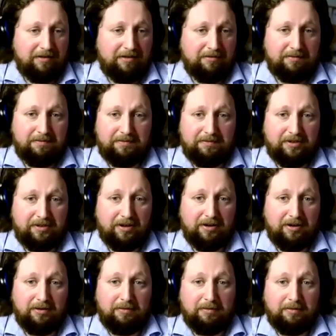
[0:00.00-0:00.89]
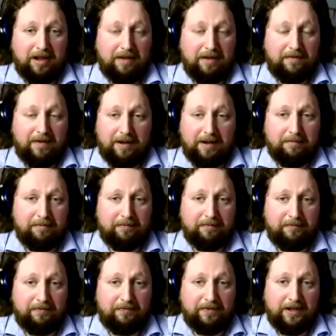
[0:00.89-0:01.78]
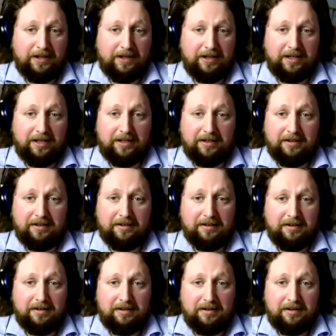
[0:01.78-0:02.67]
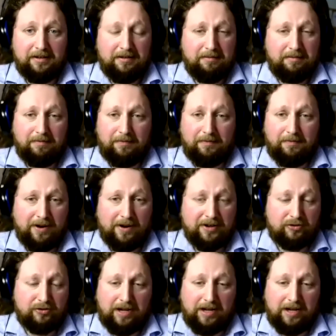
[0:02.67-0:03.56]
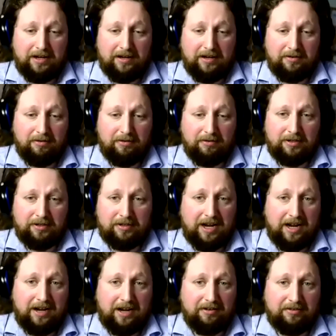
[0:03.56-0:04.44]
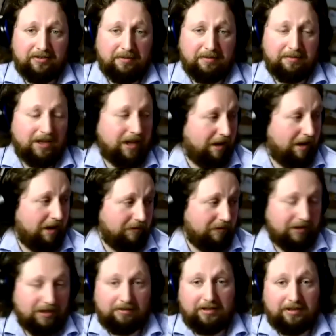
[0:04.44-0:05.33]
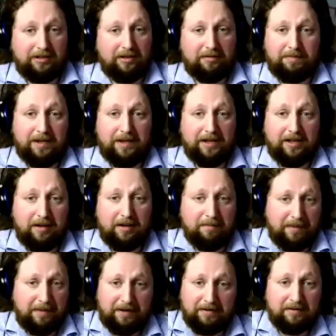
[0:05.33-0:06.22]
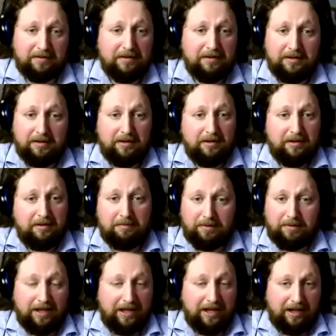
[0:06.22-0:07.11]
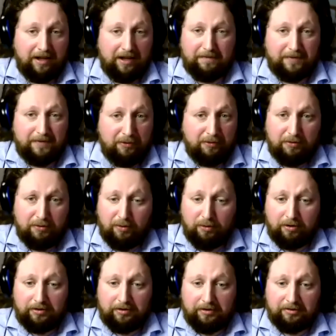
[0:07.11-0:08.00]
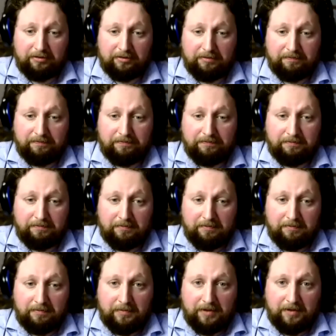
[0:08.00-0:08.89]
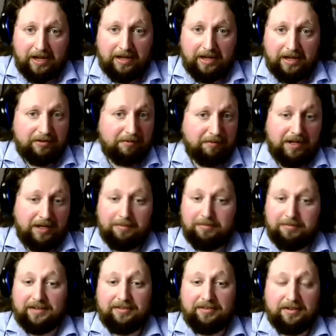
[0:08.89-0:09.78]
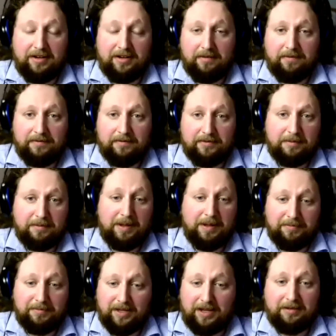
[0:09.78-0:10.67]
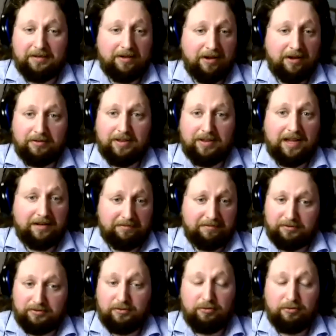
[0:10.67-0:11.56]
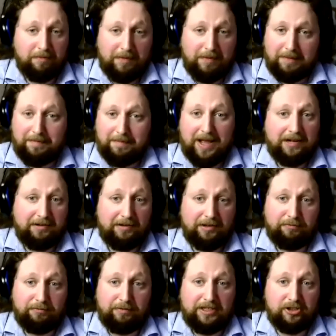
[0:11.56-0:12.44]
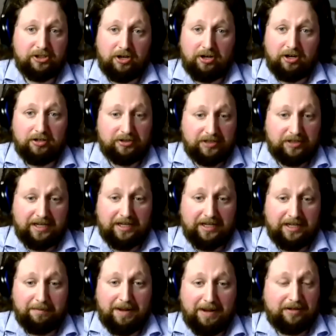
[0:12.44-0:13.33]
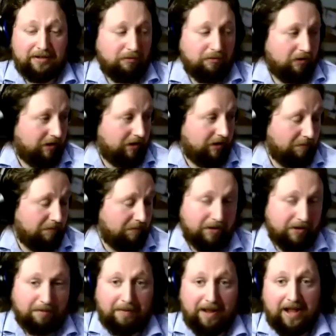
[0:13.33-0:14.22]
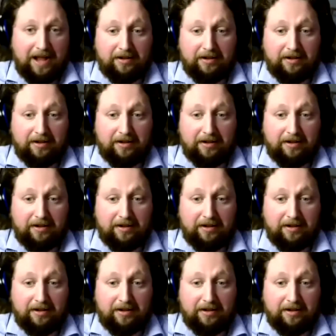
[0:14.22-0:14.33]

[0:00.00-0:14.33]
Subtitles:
So if I'm feeling frustrated or tired or something, I will literally just pick it up and play a few chords. And sometimes that's enough. Sometimes I go, that cool, my battery's recharged, I can get back to work, and I'll put it back.